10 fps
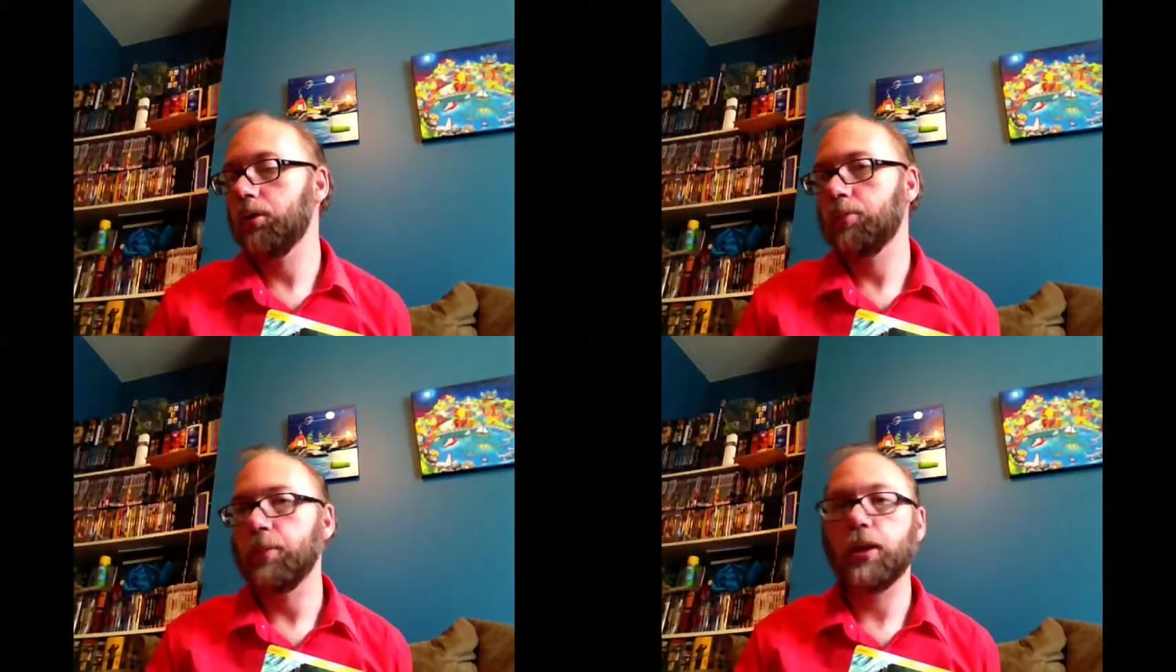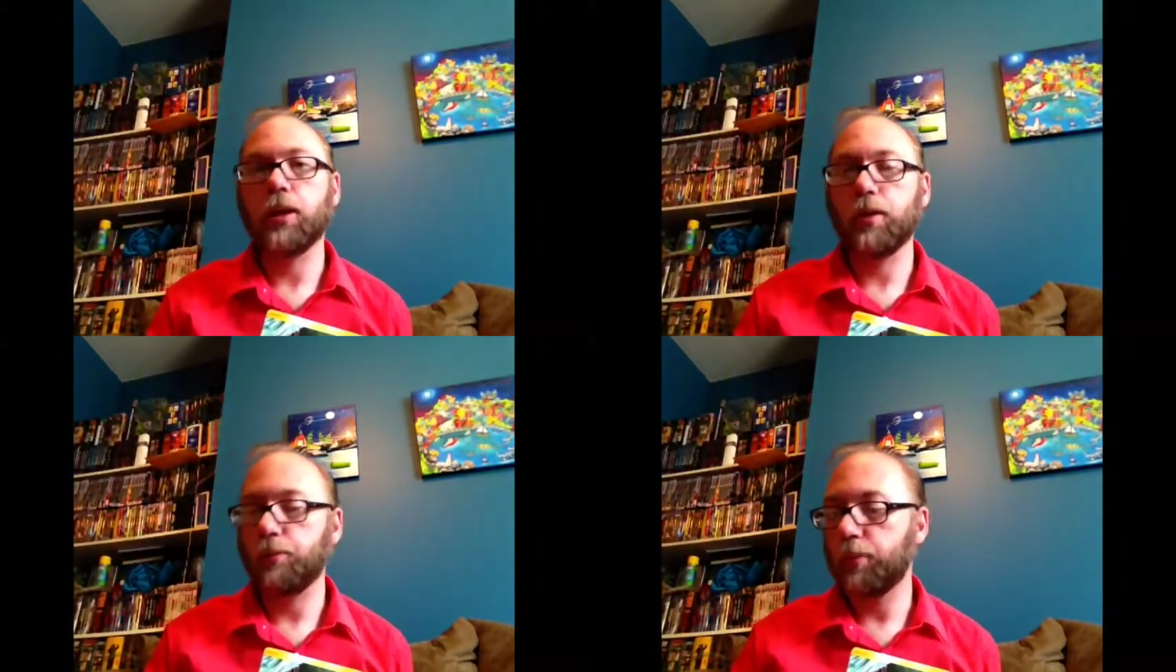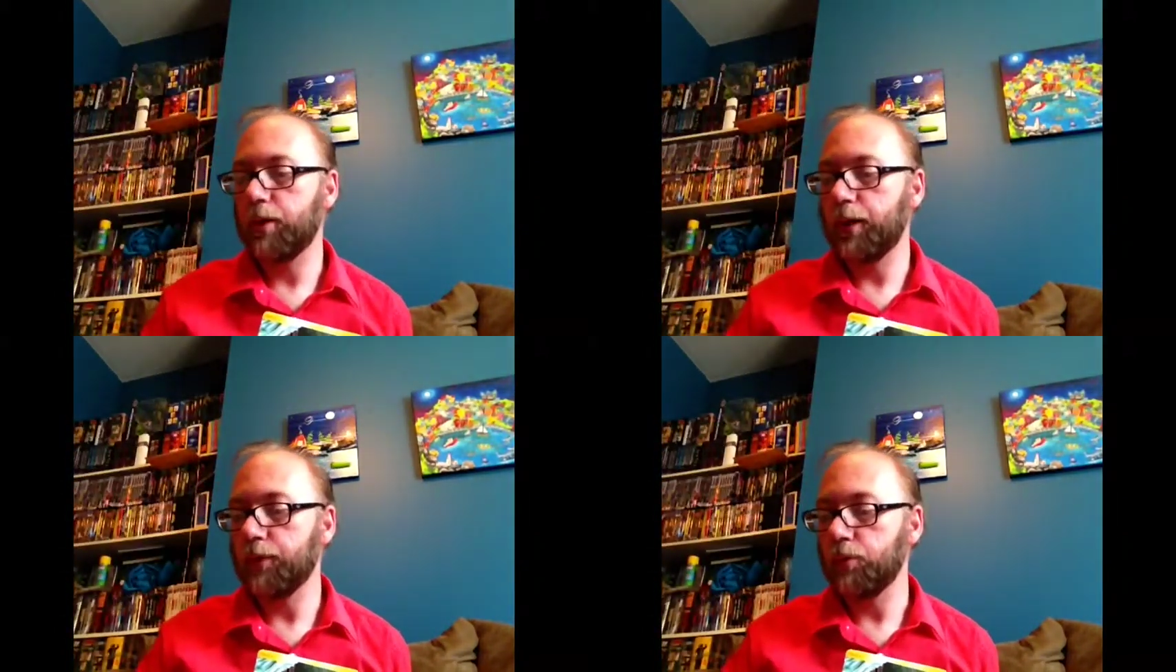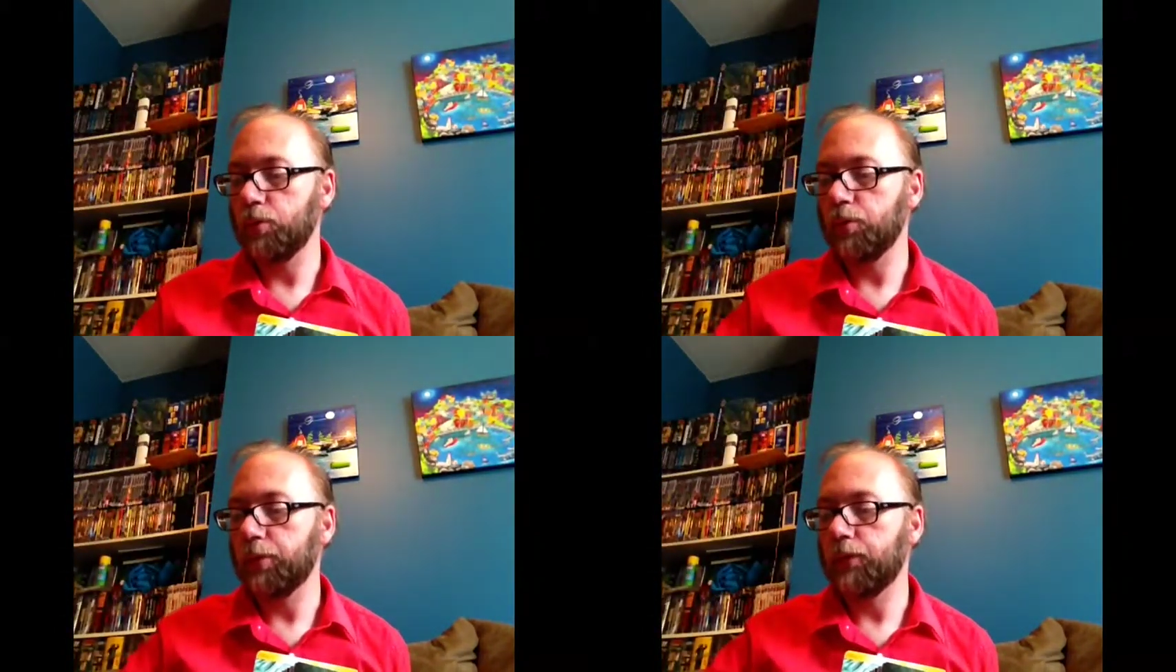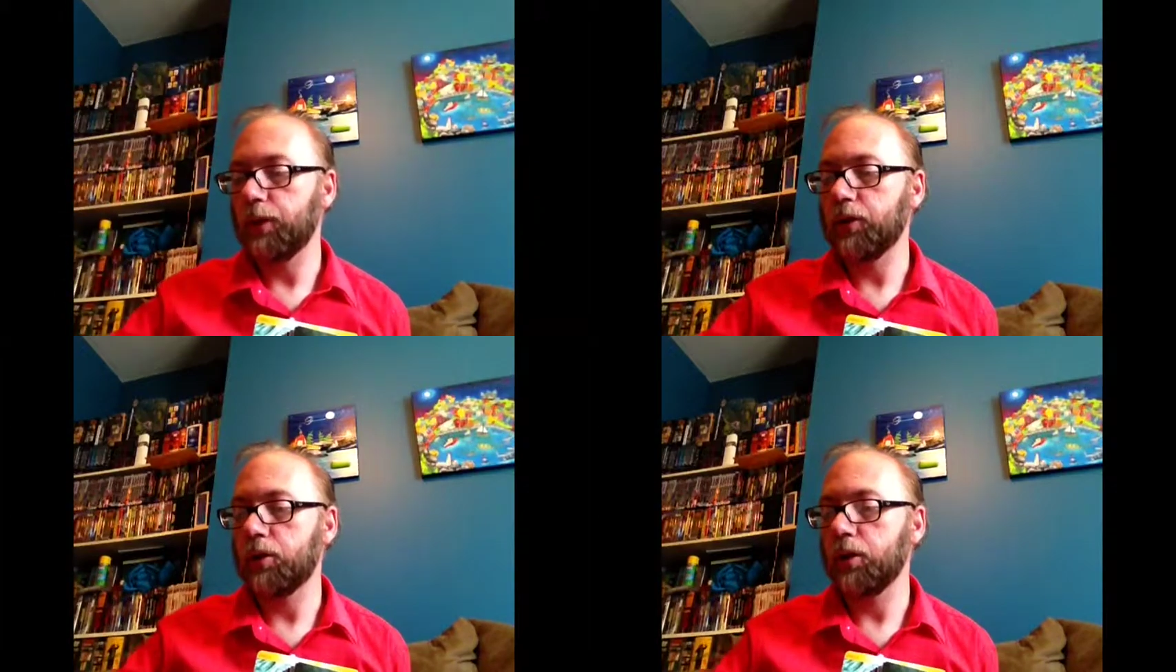my uh, Better Half's a Real Big Fan
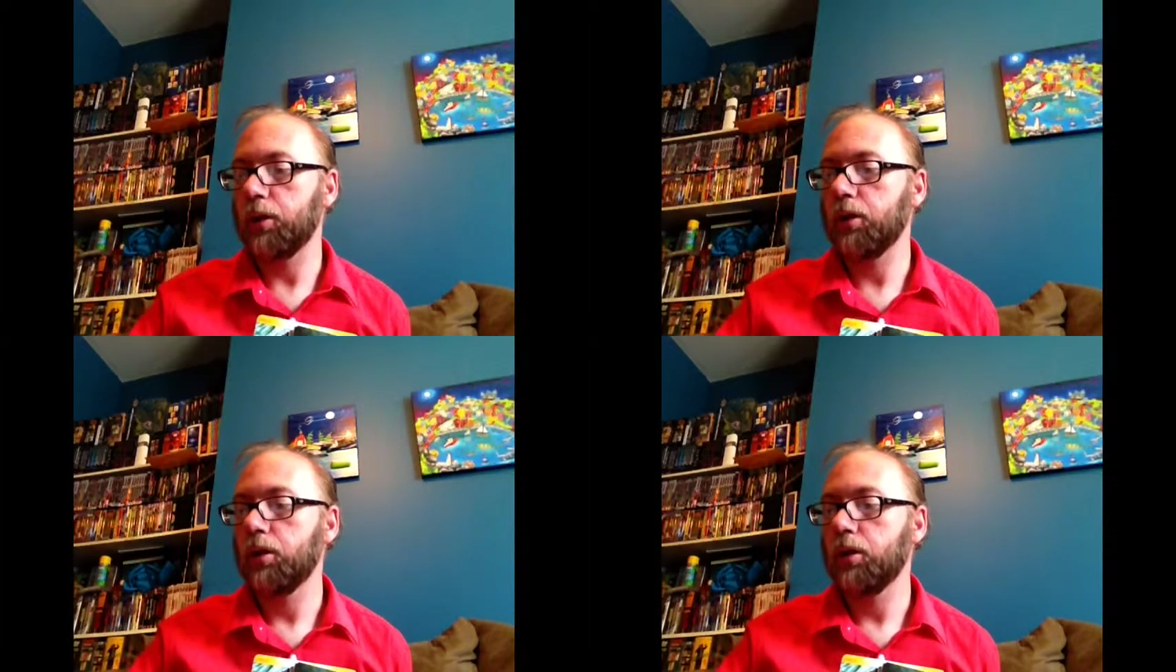of Stargate.